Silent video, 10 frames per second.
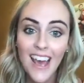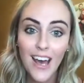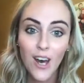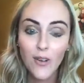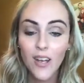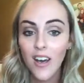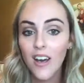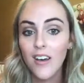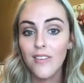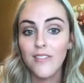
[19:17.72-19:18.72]
out
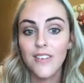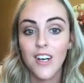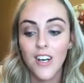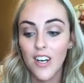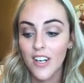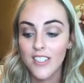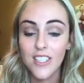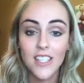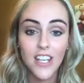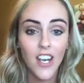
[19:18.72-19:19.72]
of our
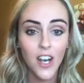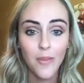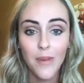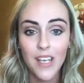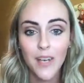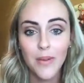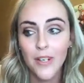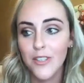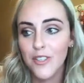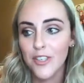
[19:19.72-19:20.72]
skincare, our makeup,
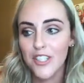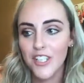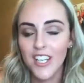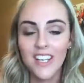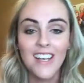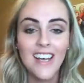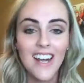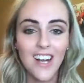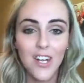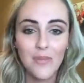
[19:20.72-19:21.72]
our nutrition,
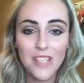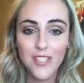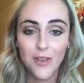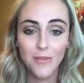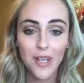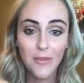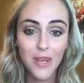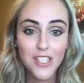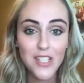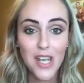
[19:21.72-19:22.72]
and so pretty
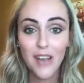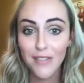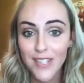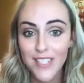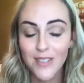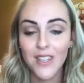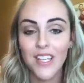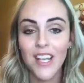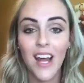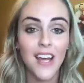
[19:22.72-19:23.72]
much every single
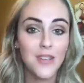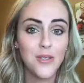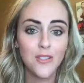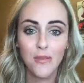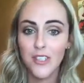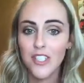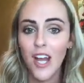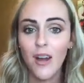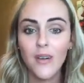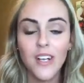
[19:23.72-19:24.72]
thing that I use, from the
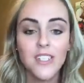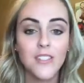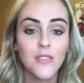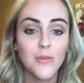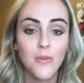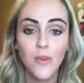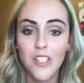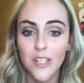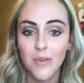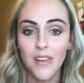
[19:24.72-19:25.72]
shower to
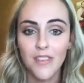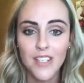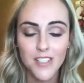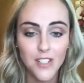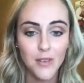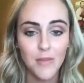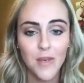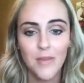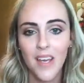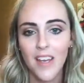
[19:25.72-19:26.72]
washing my face to doing
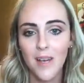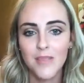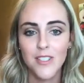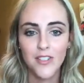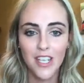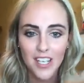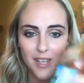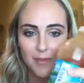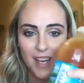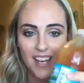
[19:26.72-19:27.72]
my makeup to
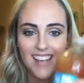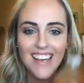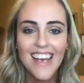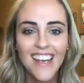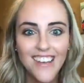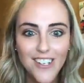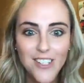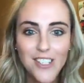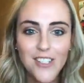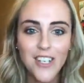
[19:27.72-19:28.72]
drinking my
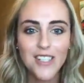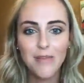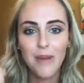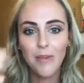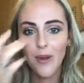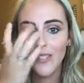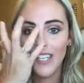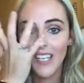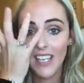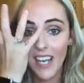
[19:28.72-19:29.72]
energy drinks and my
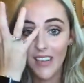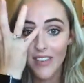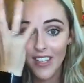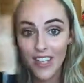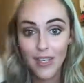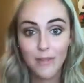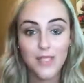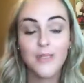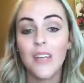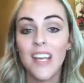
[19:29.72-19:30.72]
protein and everything in
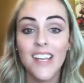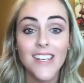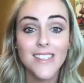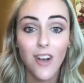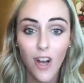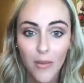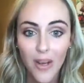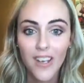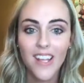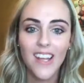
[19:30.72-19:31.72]
between, is Arbonne.